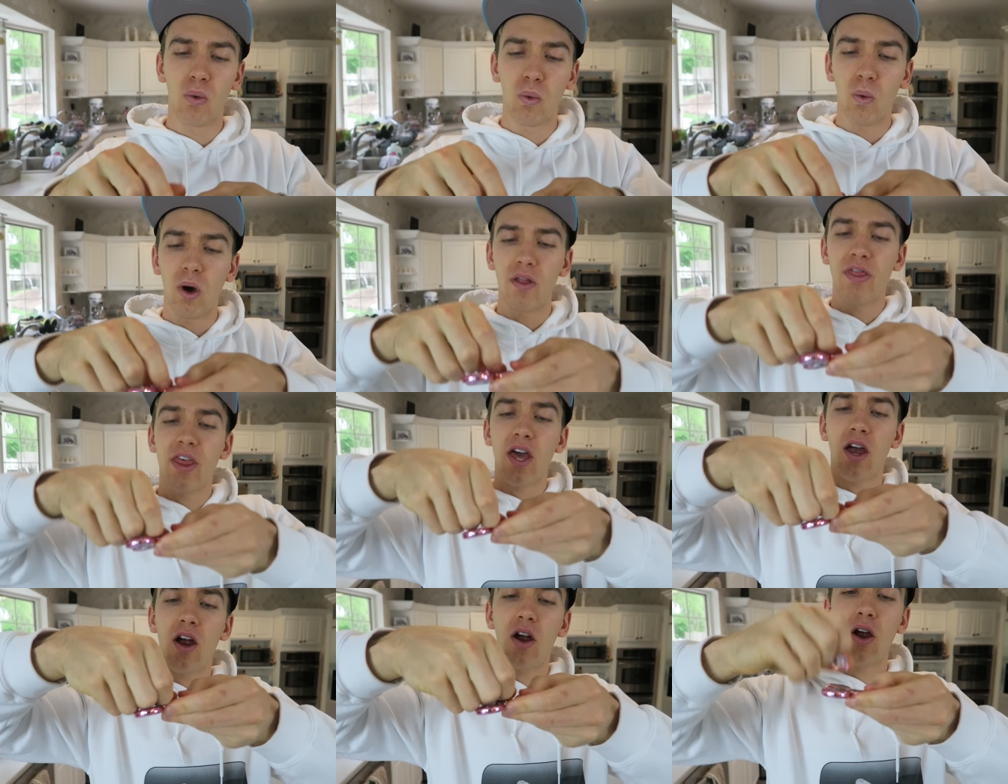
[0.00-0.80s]
One
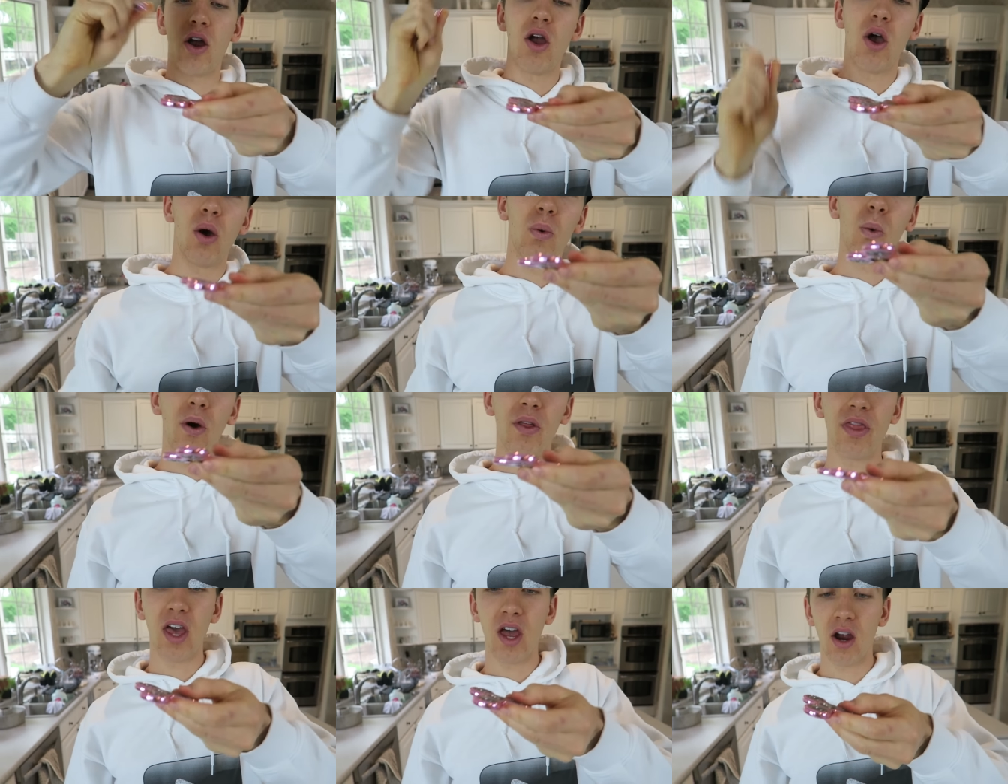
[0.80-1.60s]
there,
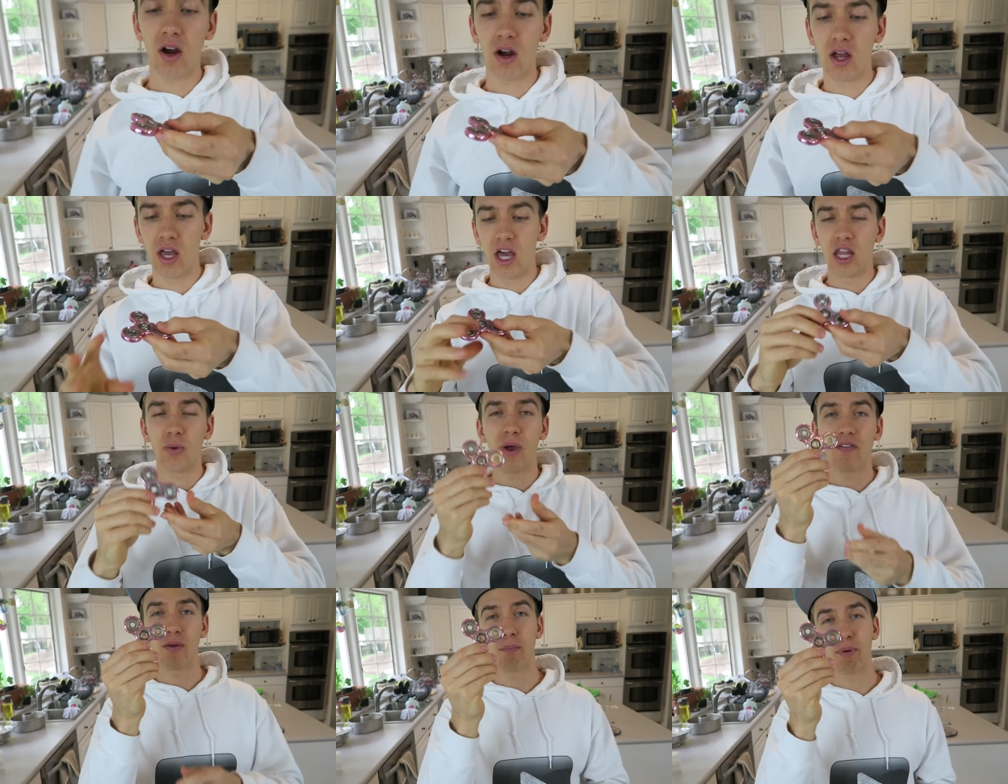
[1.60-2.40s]
one there.
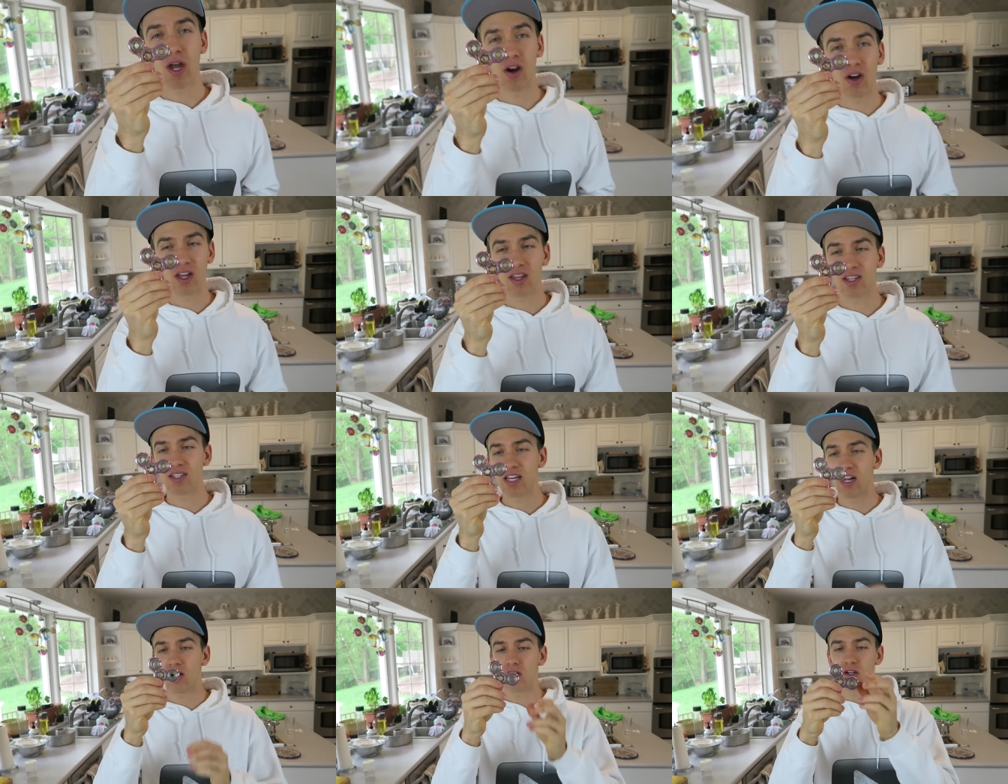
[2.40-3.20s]
Then we have the bearing in the
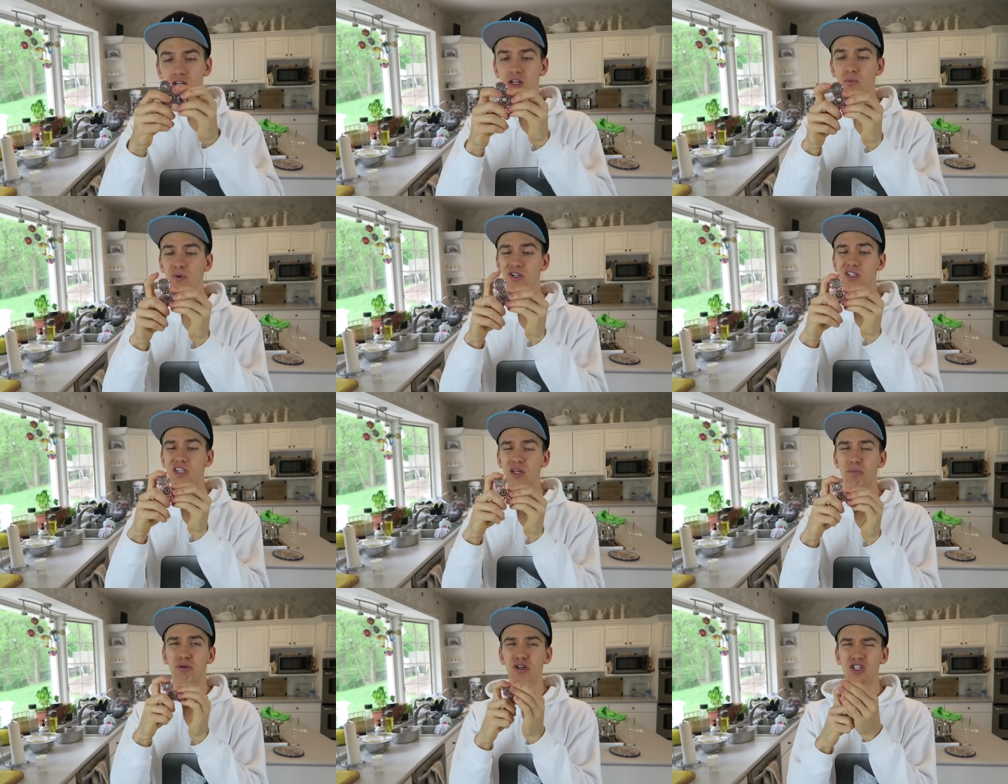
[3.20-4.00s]
center. We just
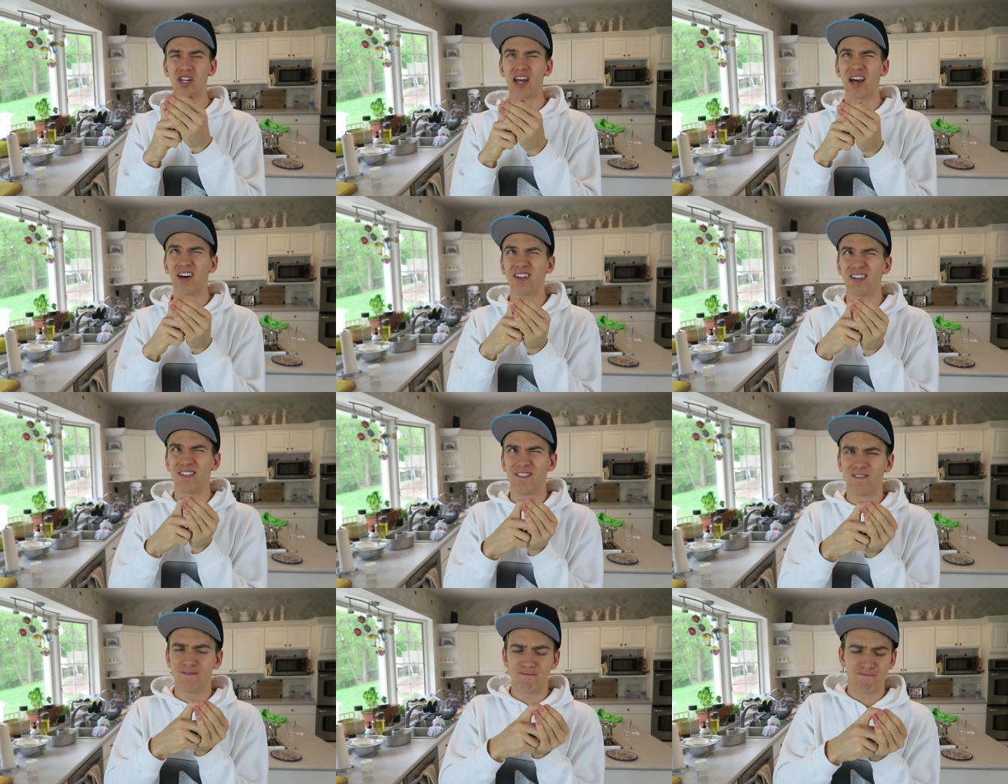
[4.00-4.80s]
need to push it out.
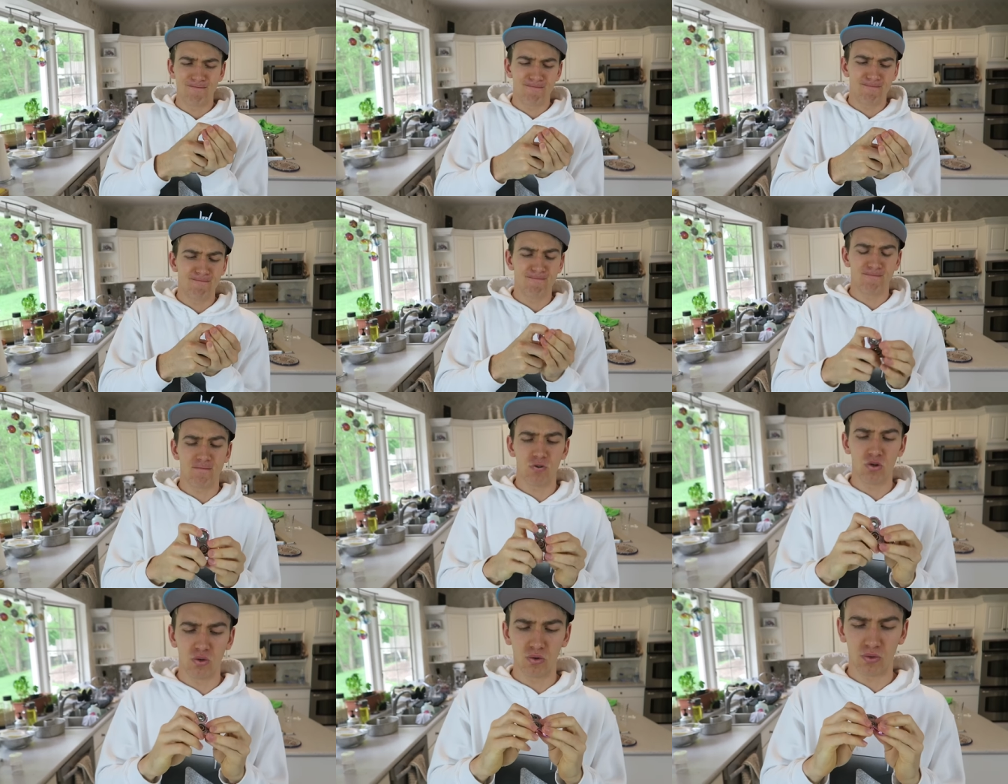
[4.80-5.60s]

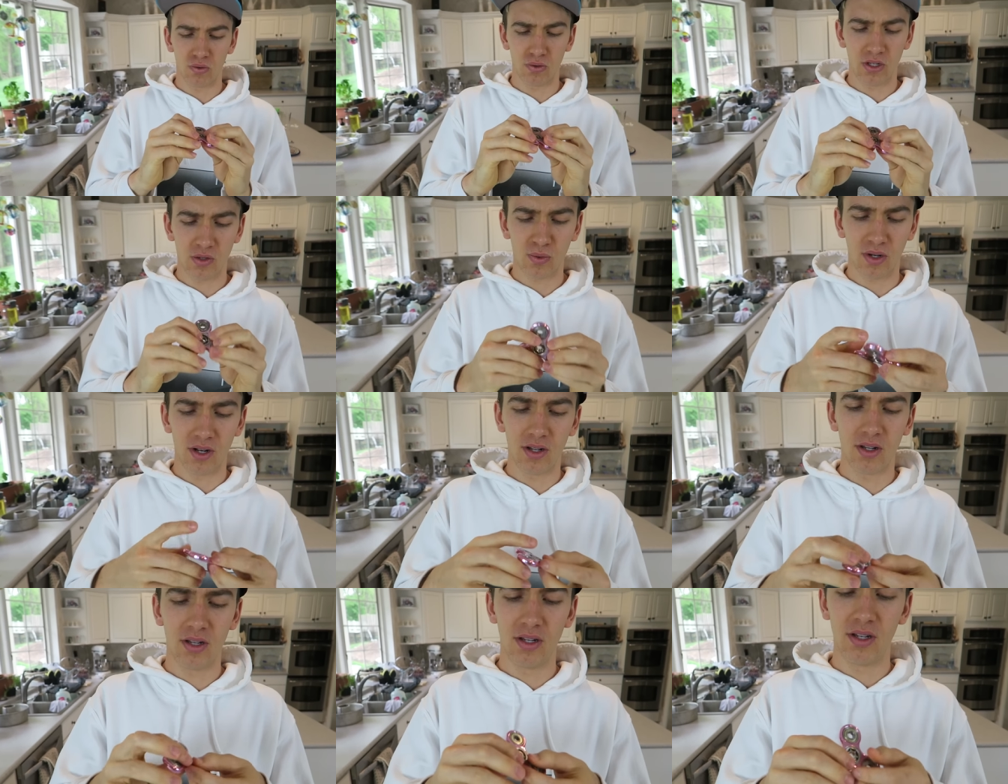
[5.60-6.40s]
Ooh, this do, you, one. do